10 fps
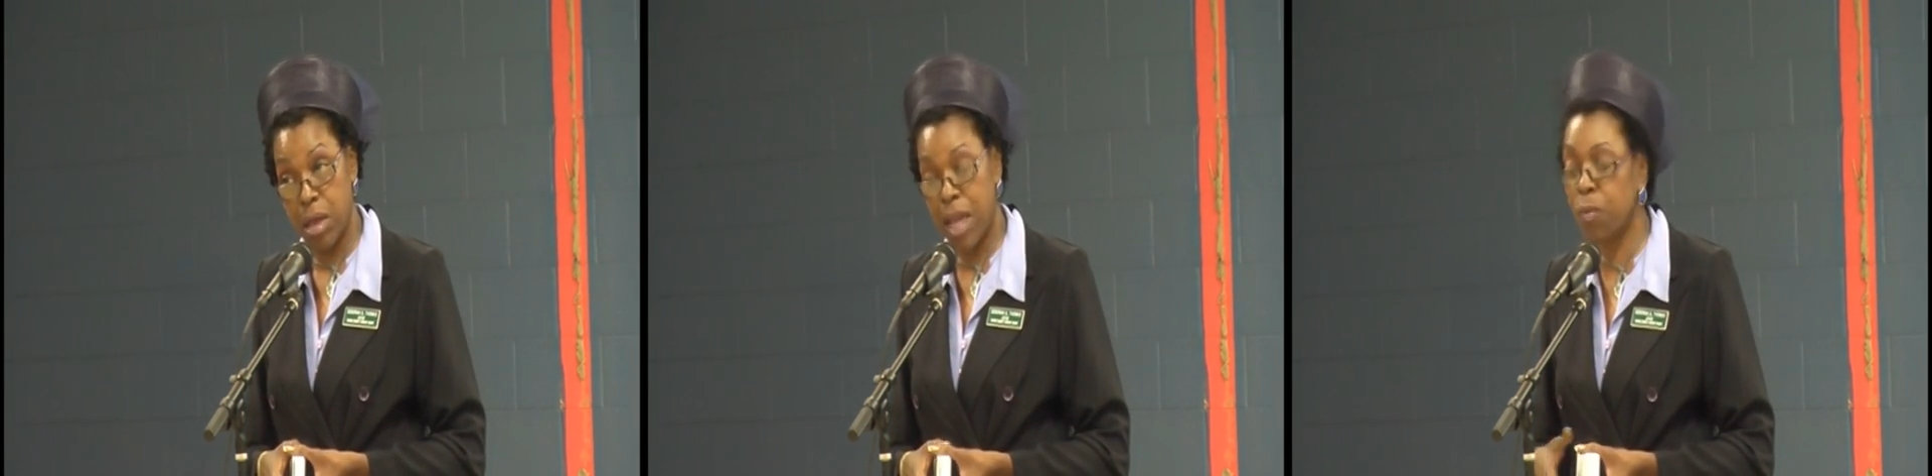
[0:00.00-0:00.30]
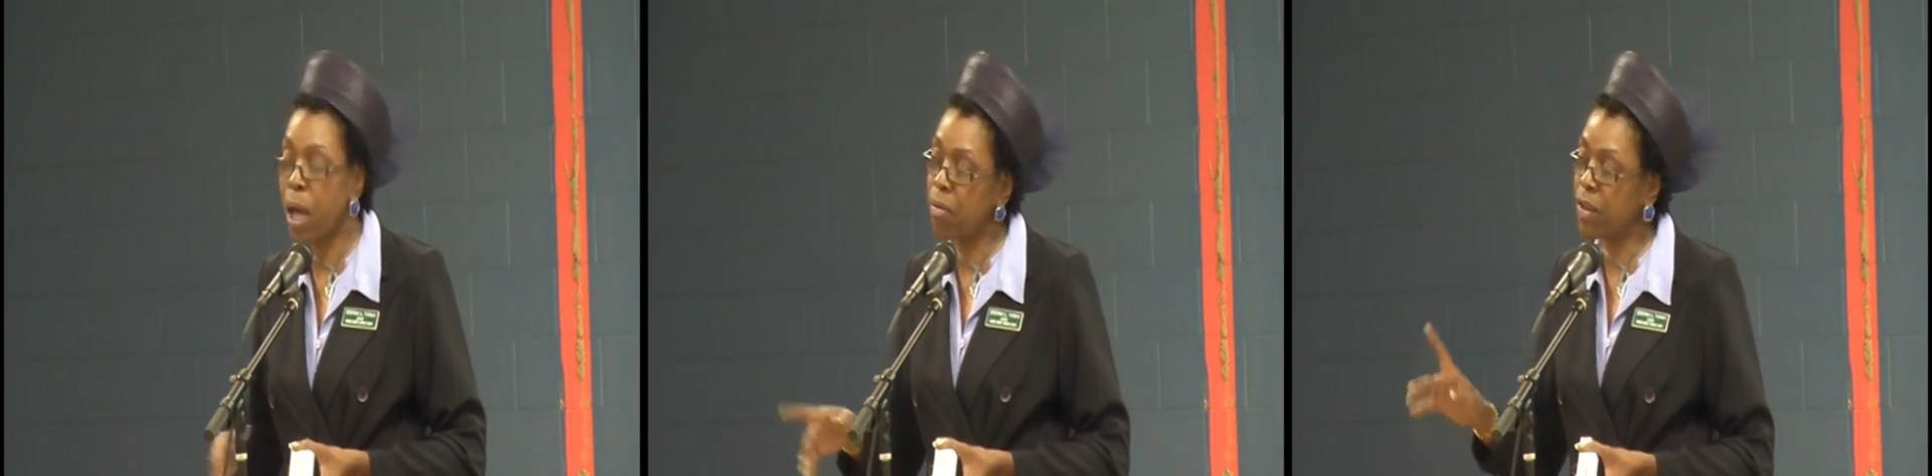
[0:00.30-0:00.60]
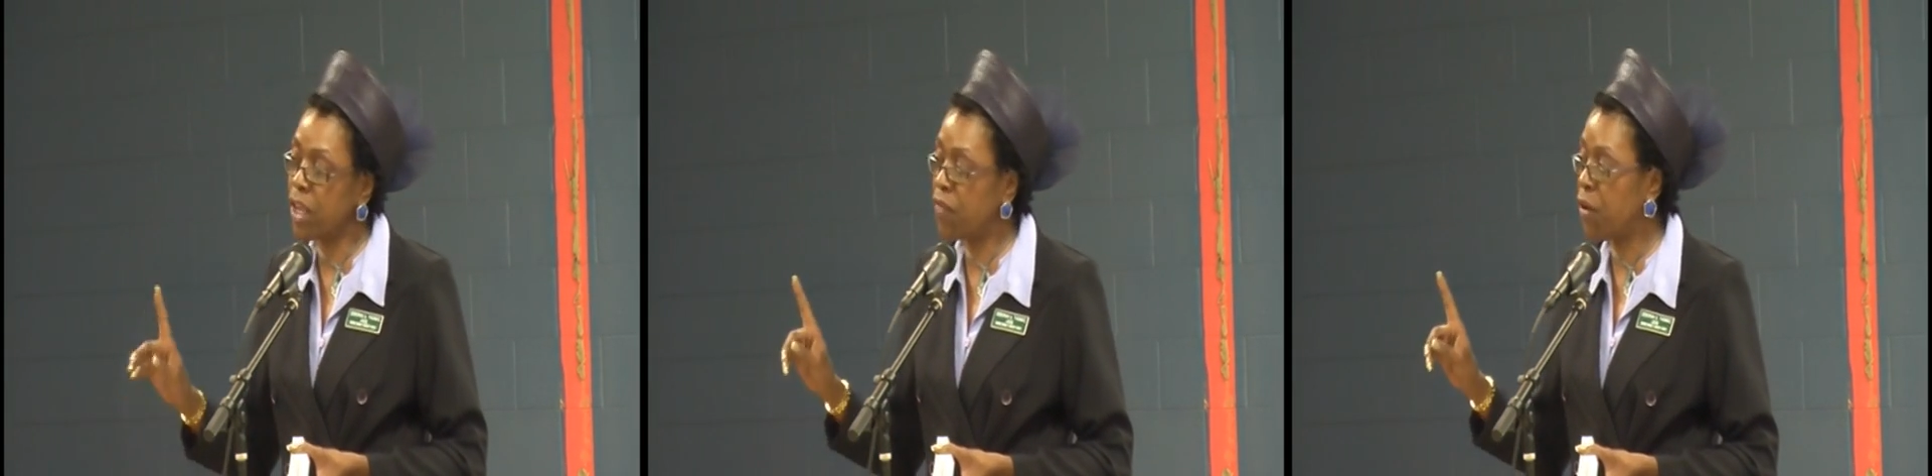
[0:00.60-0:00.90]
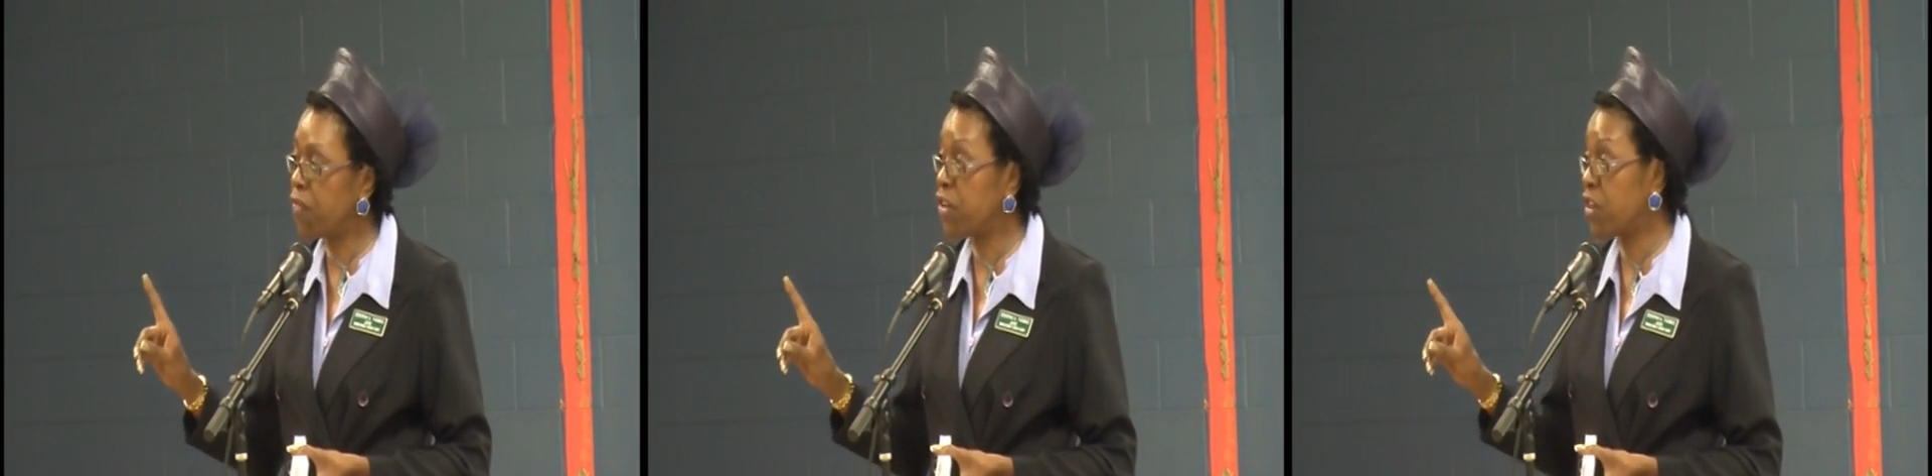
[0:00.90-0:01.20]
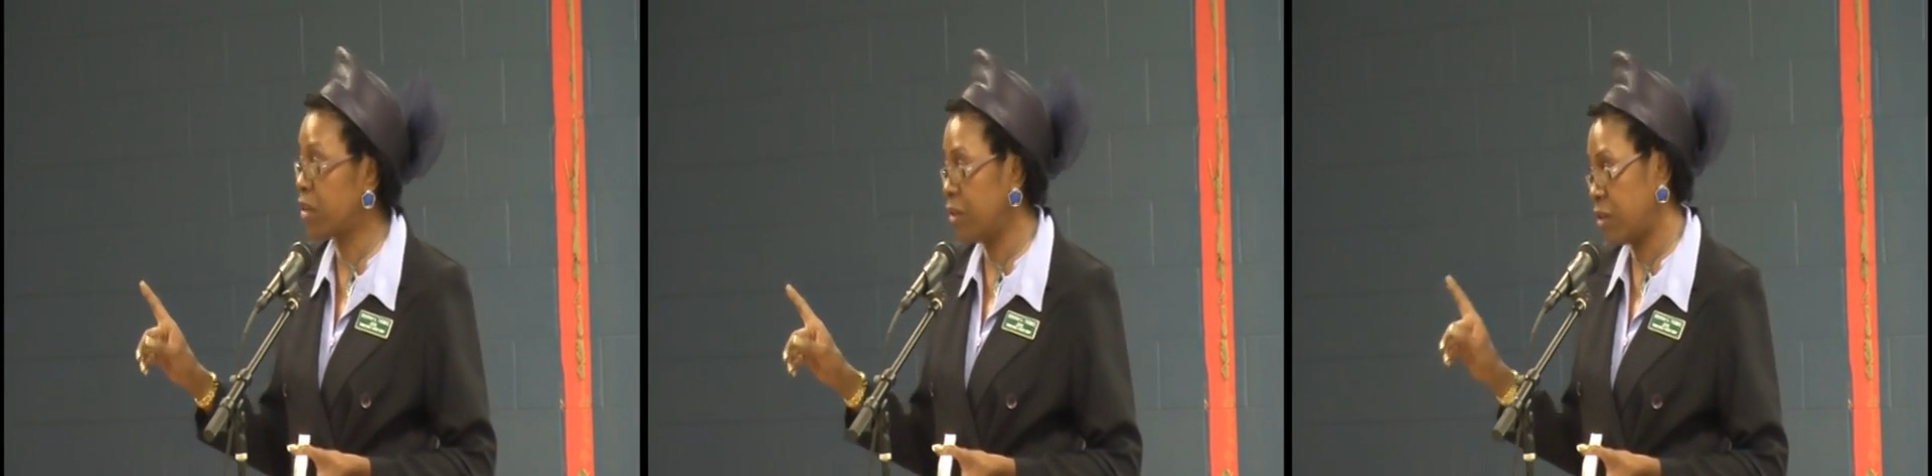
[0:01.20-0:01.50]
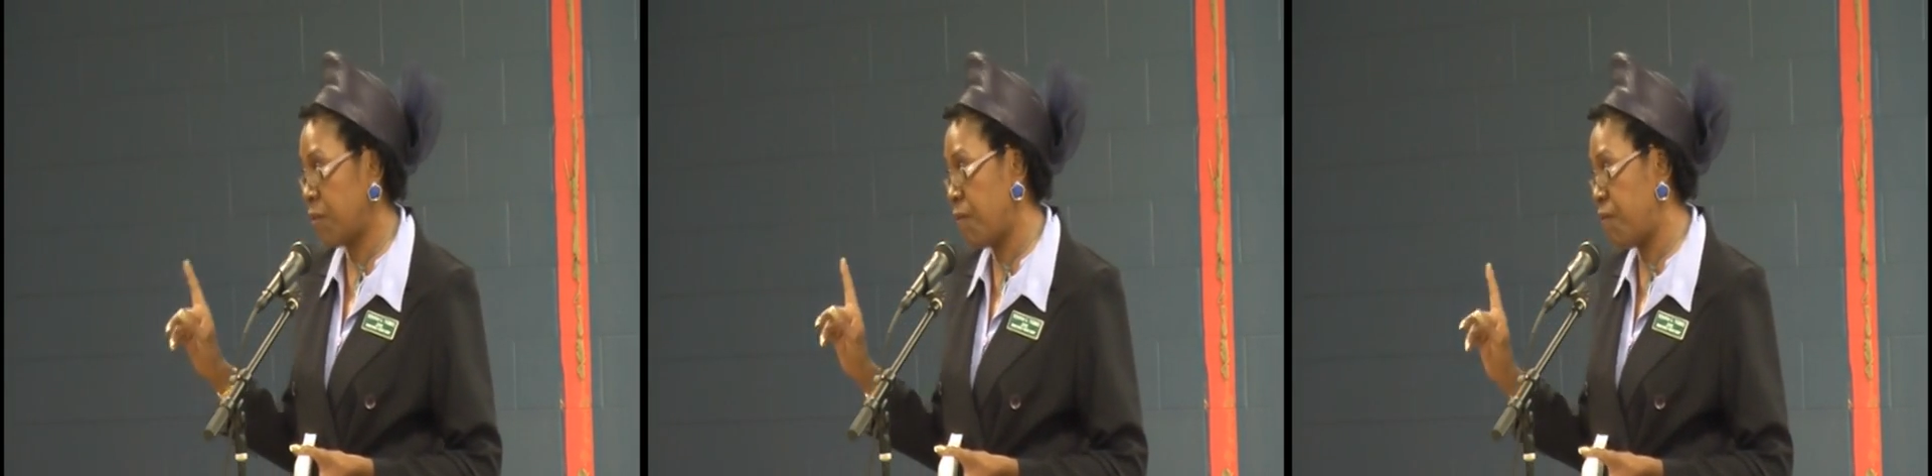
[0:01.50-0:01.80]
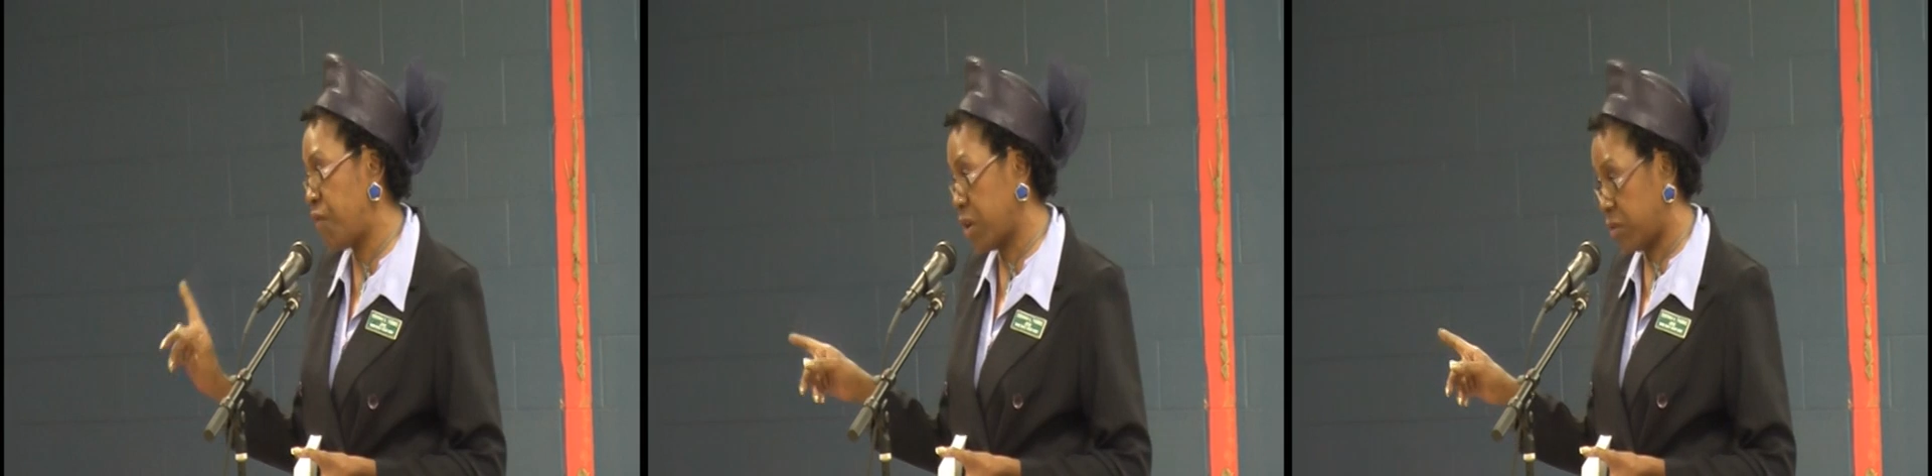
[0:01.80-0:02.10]
That's why I would say vote for
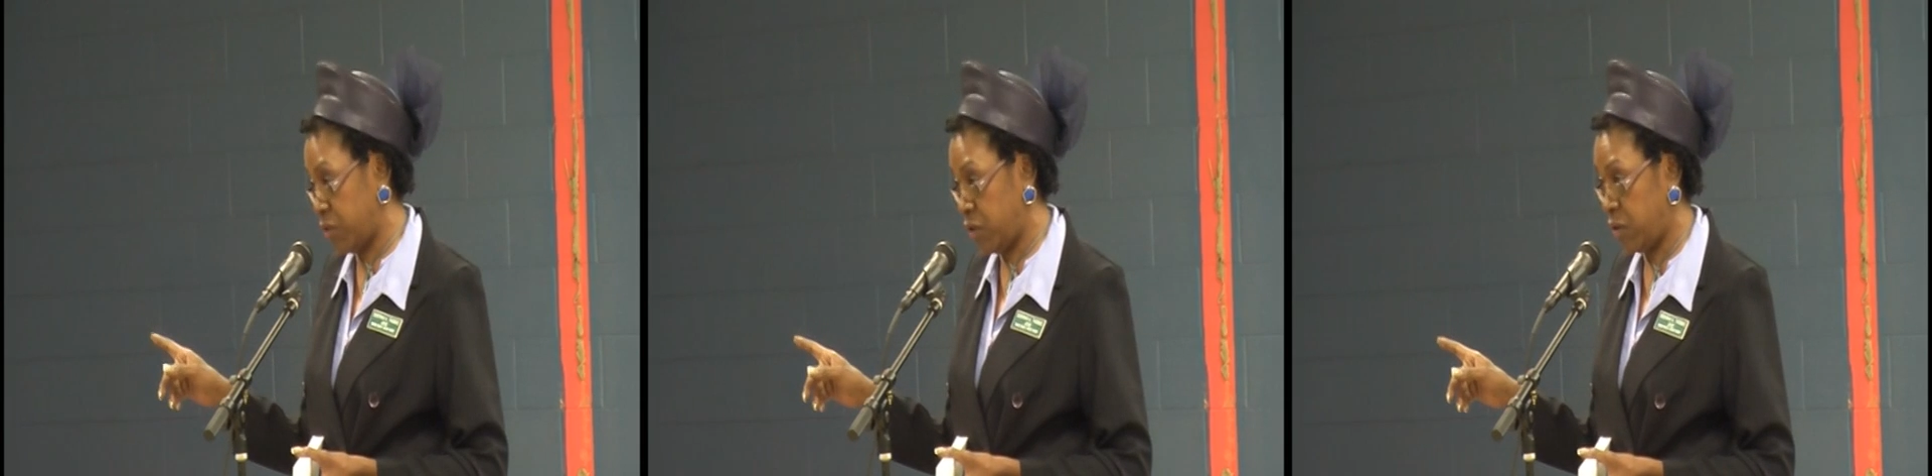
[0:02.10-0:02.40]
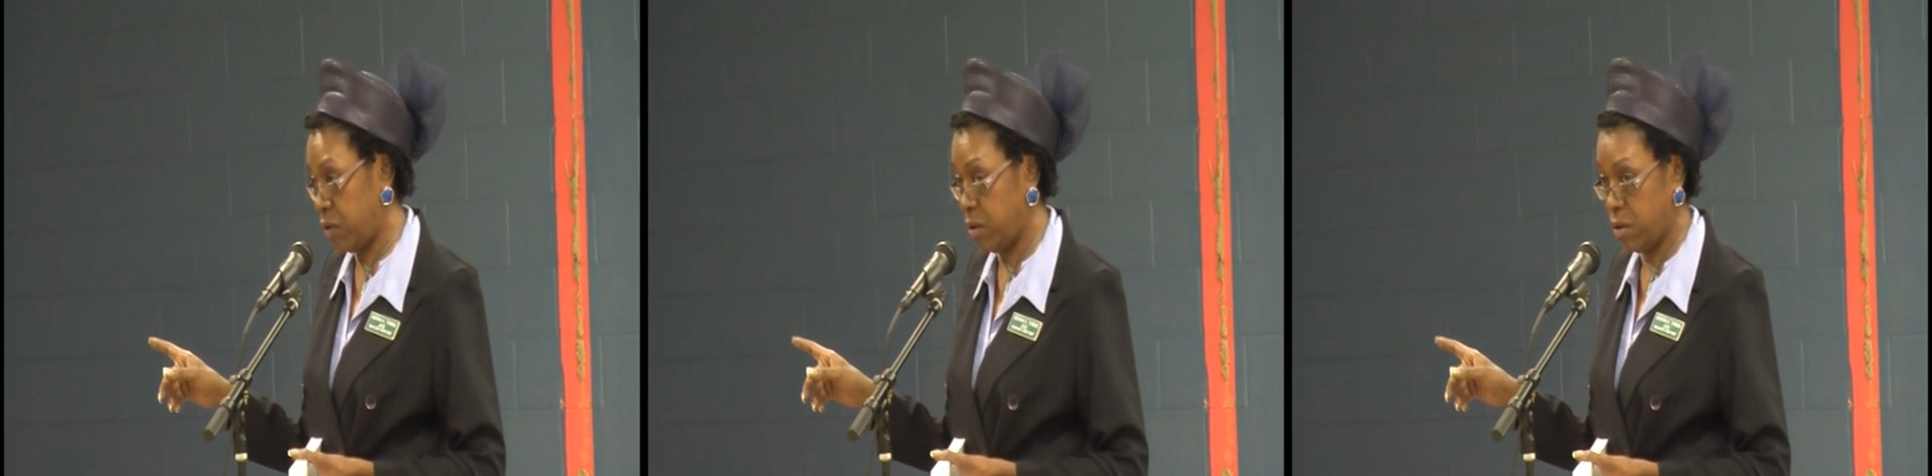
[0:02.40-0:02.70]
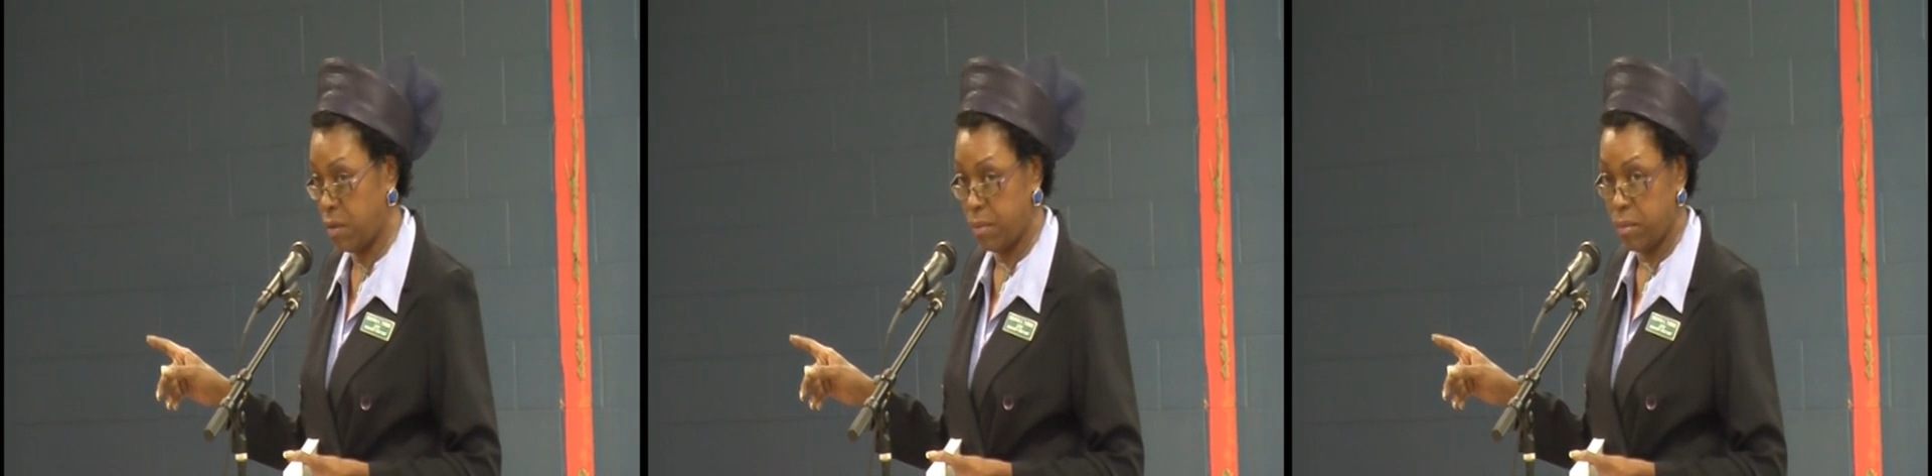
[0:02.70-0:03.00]
justice first.